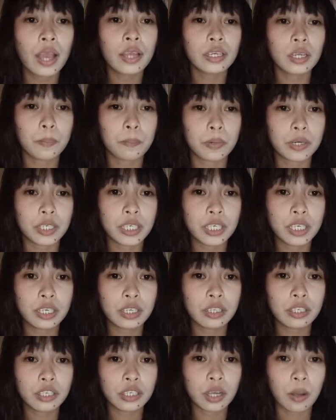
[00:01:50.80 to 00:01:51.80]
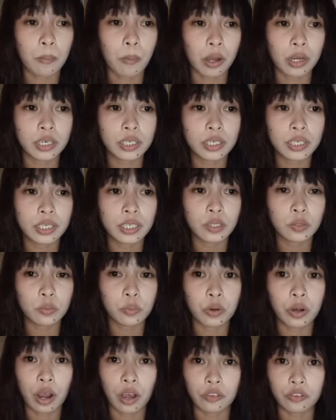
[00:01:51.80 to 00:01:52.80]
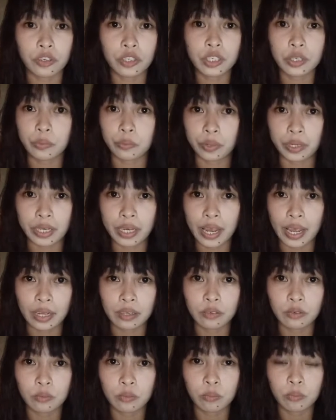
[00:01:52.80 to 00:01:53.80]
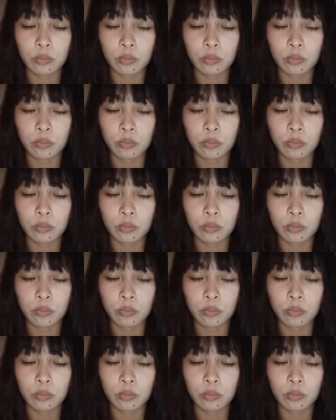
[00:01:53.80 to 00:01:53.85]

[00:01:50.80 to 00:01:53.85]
the particular commodities were under the green lane.